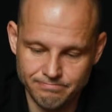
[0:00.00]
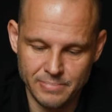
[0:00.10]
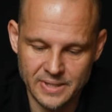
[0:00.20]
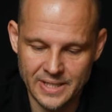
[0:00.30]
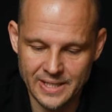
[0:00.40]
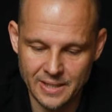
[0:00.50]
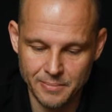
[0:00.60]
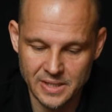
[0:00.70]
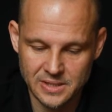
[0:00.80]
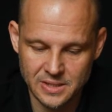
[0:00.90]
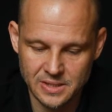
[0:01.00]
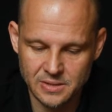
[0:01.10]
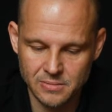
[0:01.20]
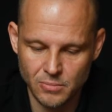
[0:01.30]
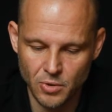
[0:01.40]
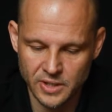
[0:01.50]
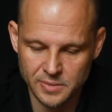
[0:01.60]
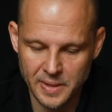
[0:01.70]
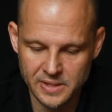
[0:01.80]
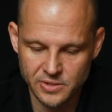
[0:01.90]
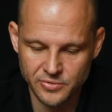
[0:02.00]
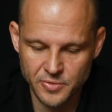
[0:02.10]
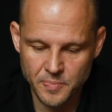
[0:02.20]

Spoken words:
but then again it makes it more expensive.